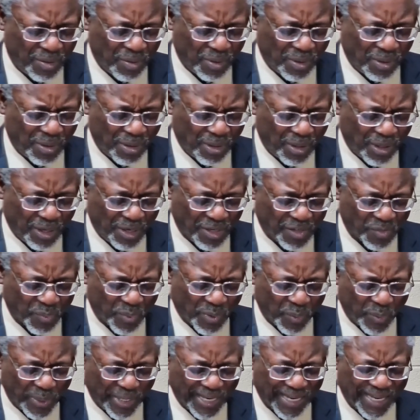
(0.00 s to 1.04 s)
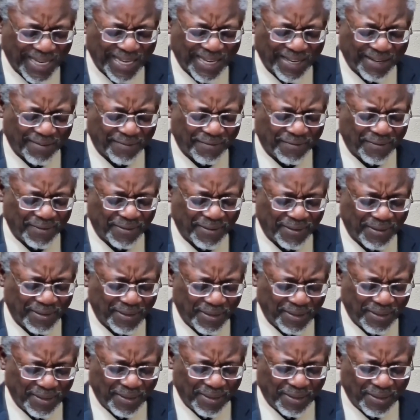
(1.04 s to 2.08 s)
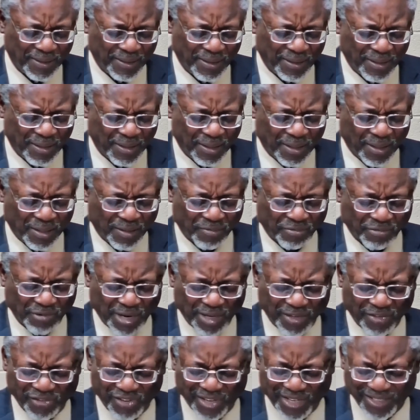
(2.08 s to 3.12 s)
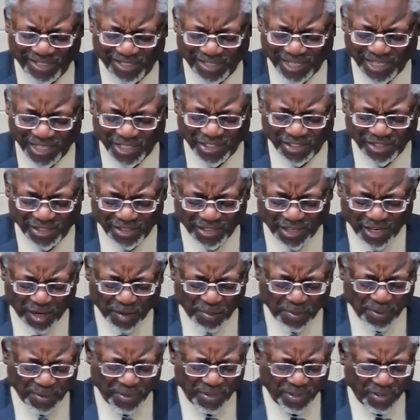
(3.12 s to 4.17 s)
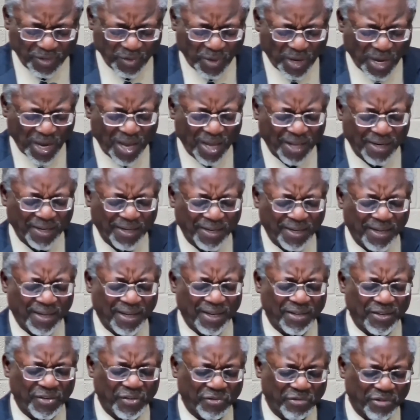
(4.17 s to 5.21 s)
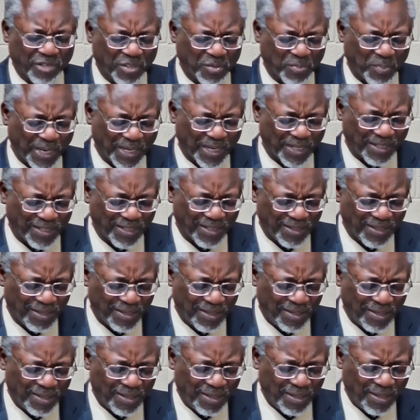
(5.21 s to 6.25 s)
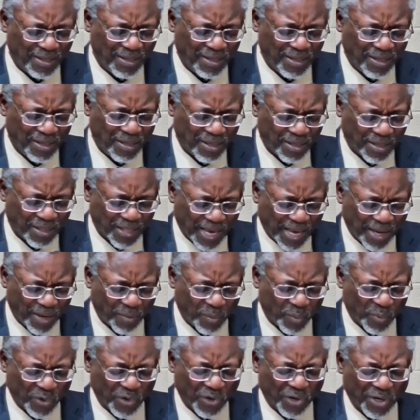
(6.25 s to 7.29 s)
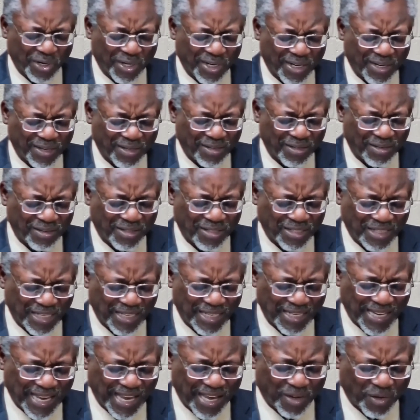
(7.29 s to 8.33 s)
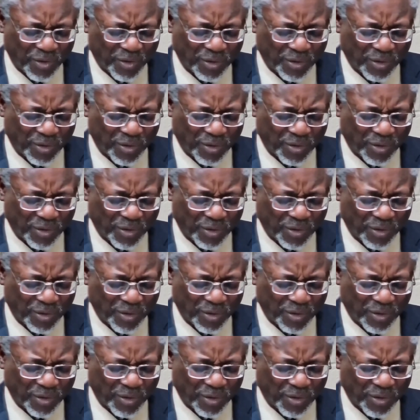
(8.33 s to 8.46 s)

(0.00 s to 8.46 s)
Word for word: is what we have through our translations. Help us to honor and to respect that word and to seek it out